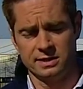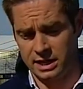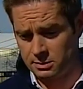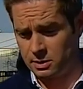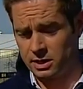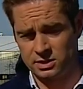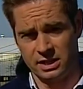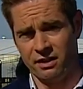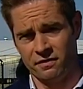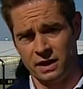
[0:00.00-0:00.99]
That's because
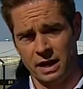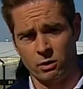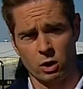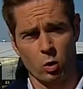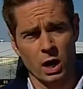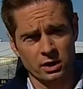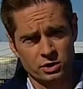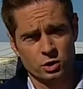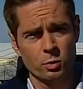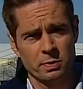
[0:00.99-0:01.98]
the F A A
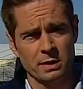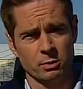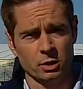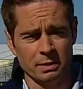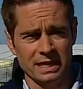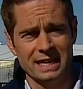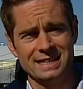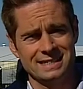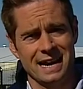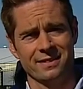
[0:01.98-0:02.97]
requires two people to be
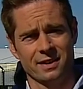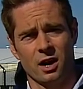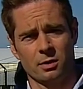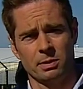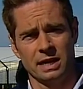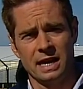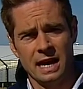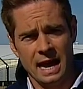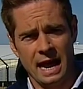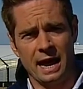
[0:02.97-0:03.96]
inside the cockpit
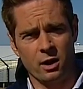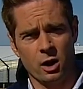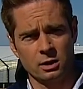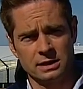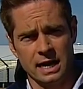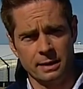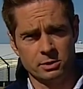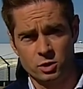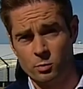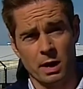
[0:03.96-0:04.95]
at all
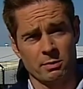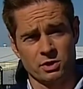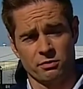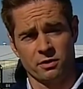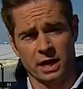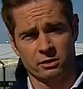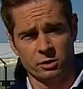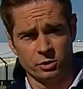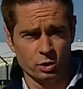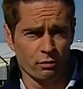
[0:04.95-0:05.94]
times, two members of the flight
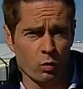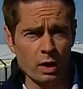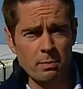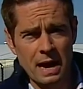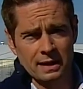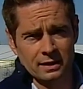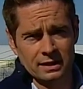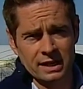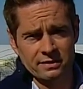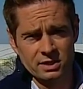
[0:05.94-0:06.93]
crew. So if one pilot
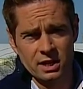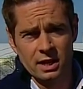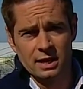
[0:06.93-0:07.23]
leaves,